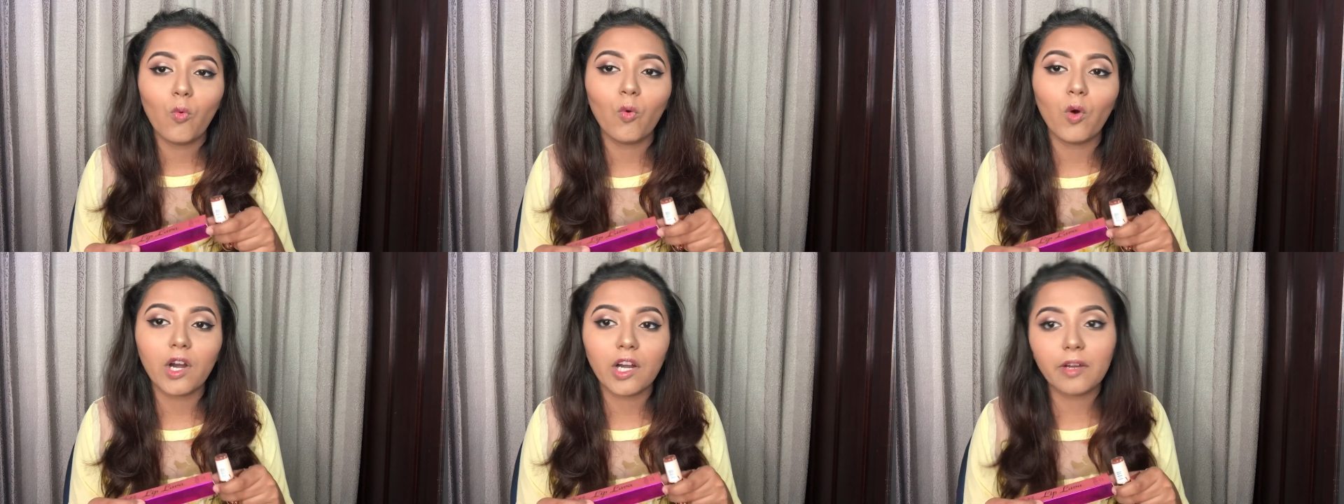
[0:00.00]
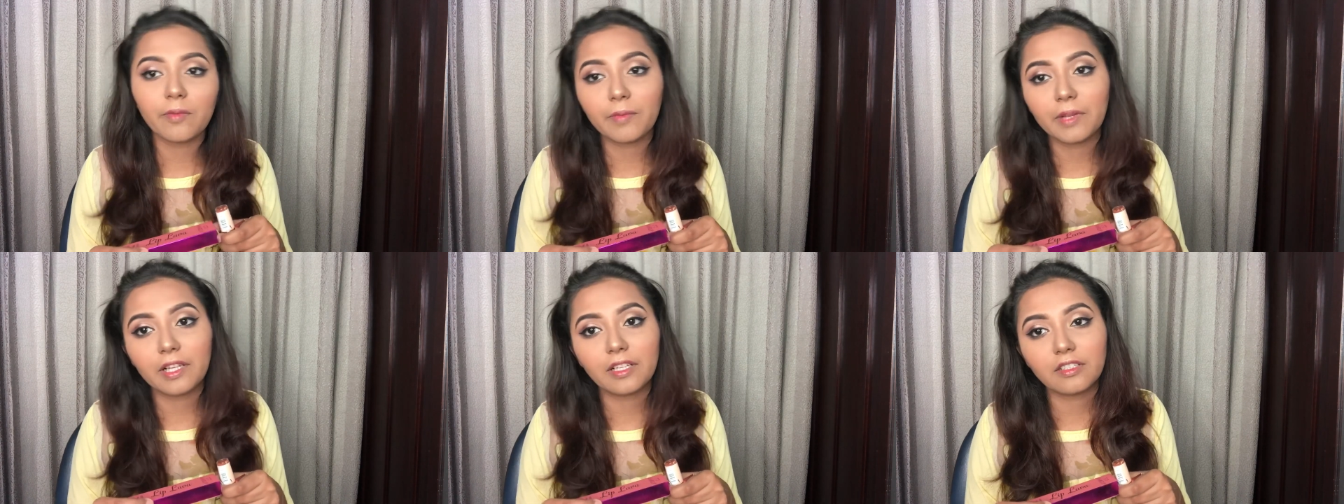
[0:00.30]

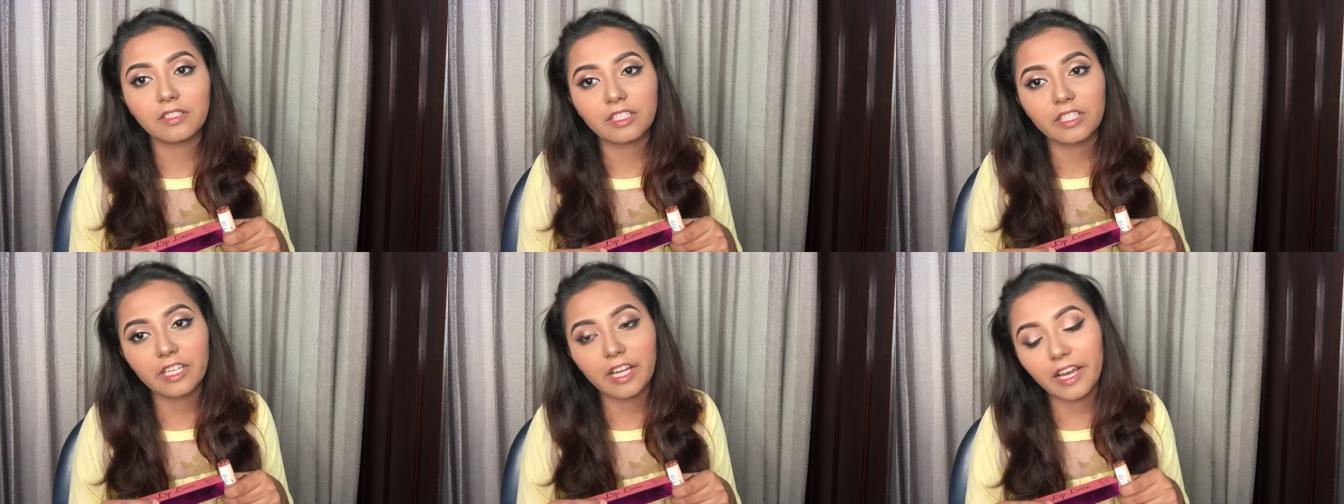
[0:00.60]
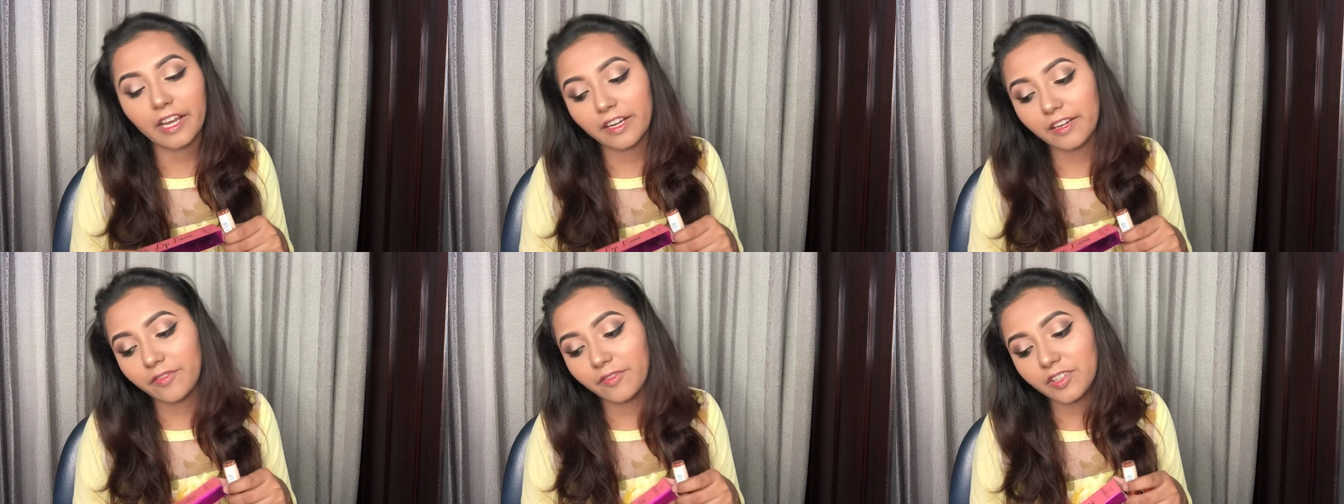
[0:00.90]
watermelon
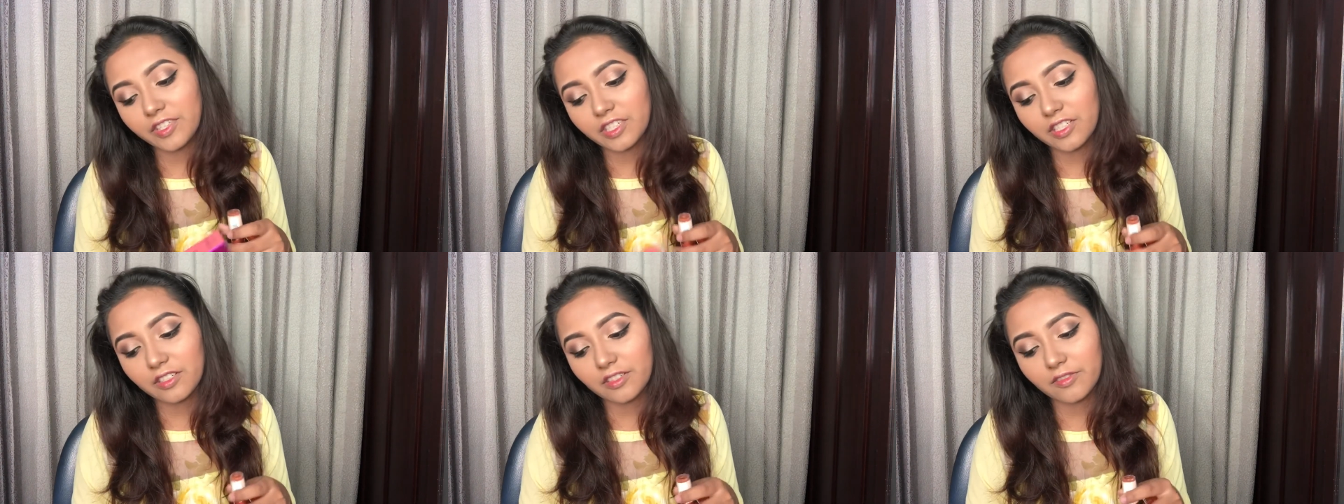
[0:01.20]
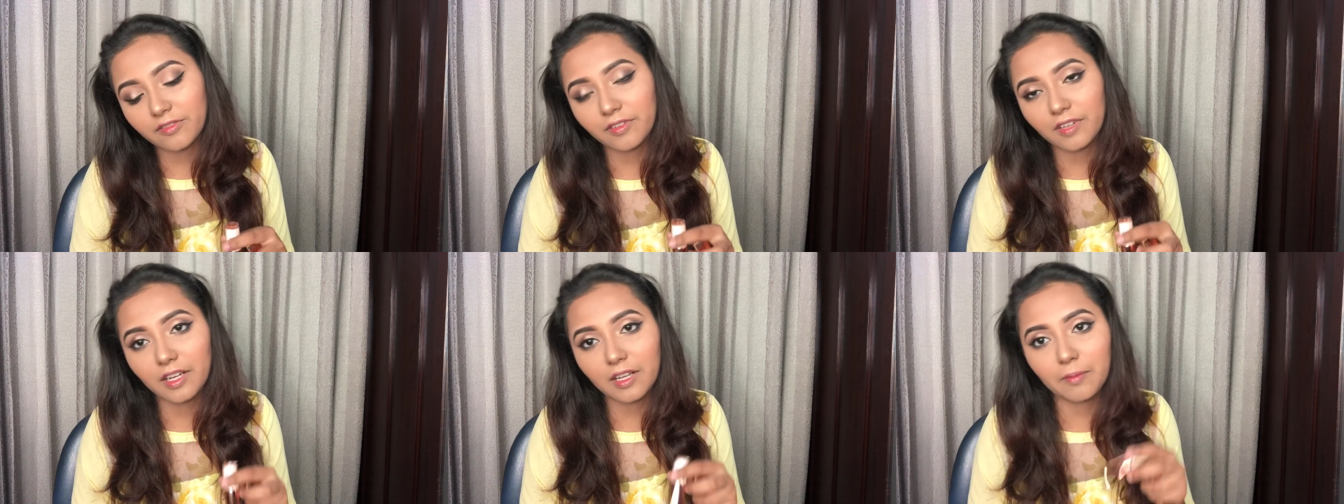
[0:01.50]
shade which
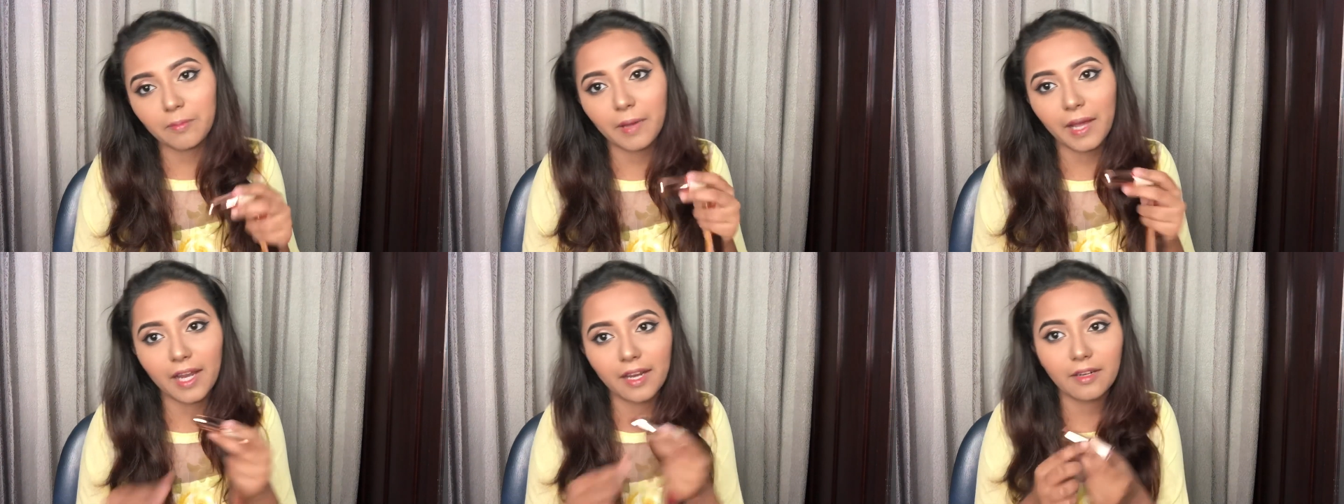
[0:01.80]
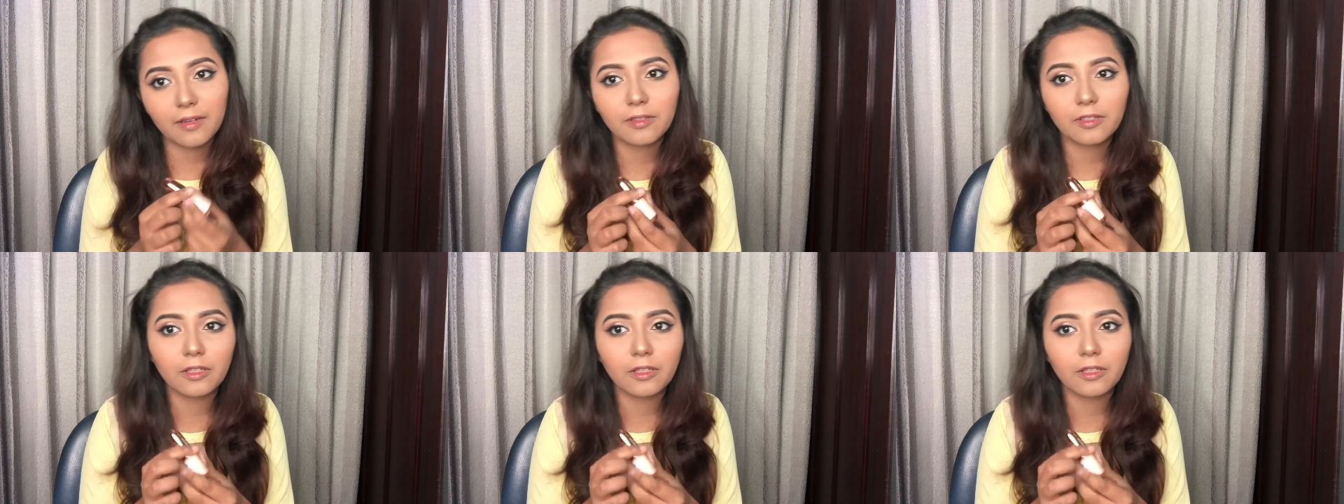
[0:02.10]
is really bad.